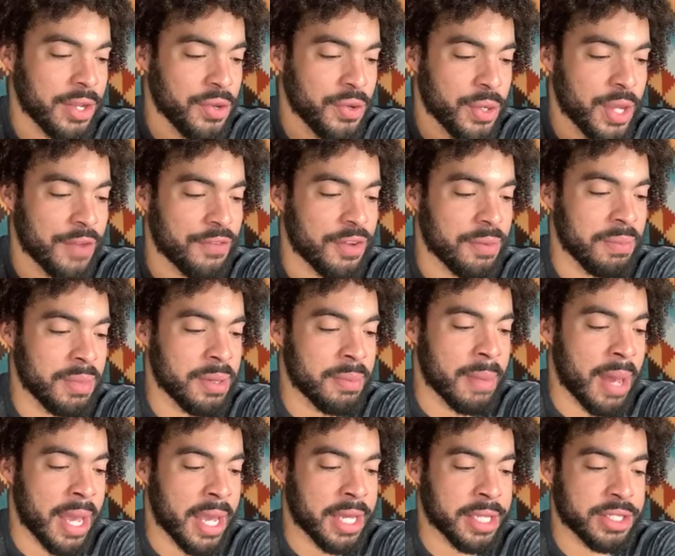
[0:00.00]
you giving me
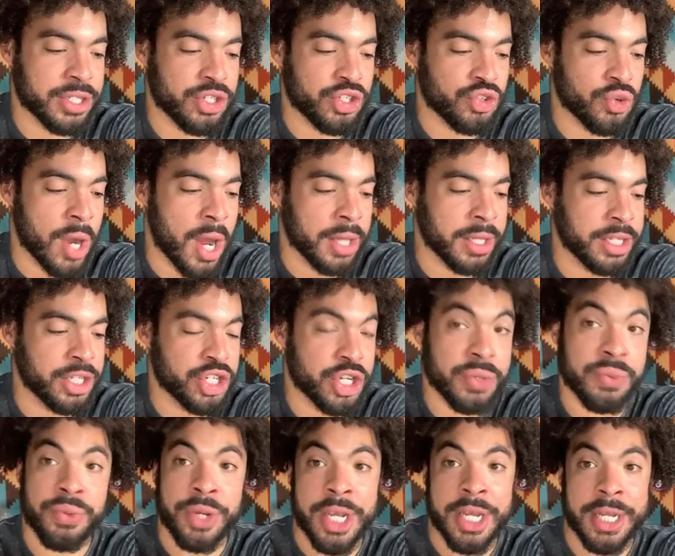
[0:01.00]
my
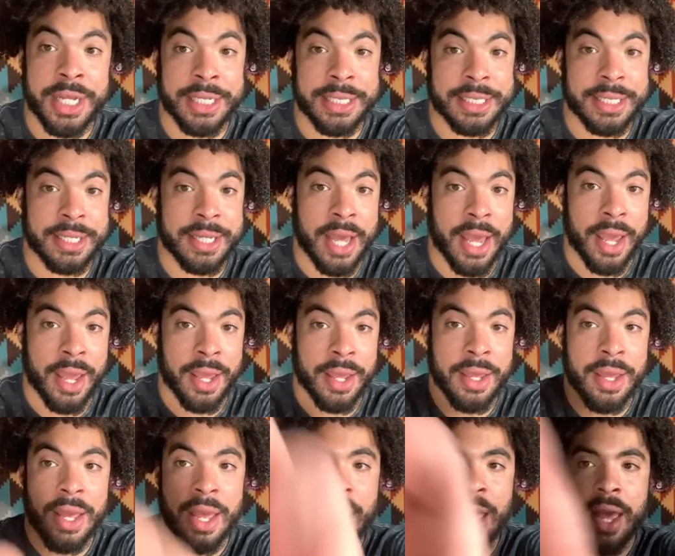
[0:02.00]
astrology reading
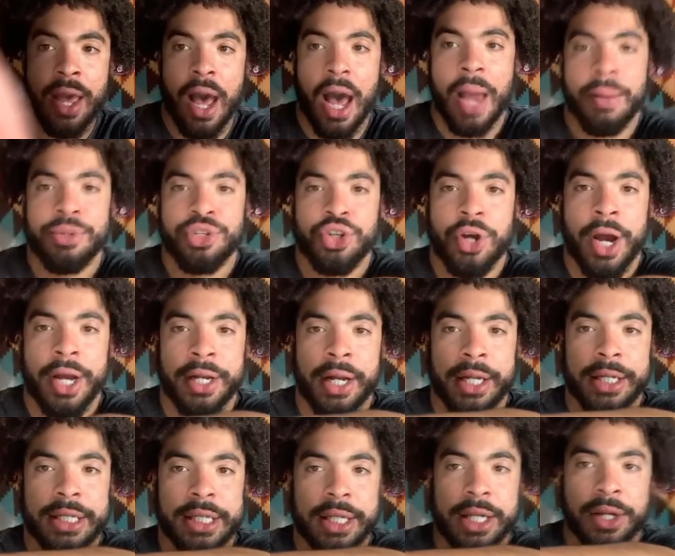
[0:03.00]
today. I'm trying
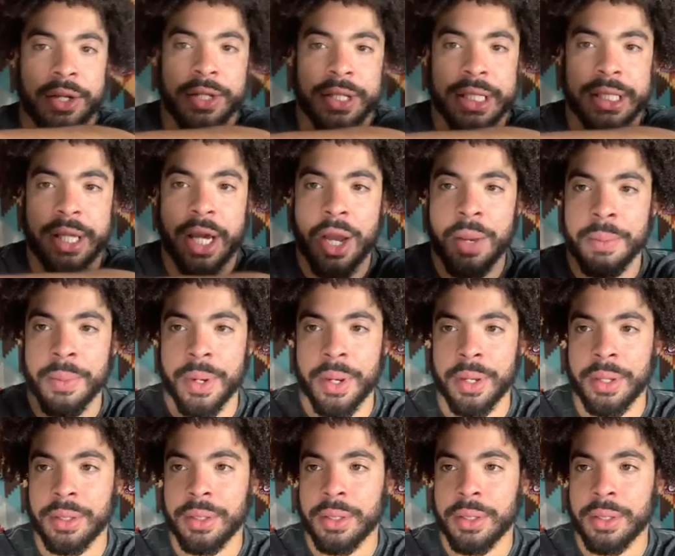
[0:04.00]
not to kill this camera.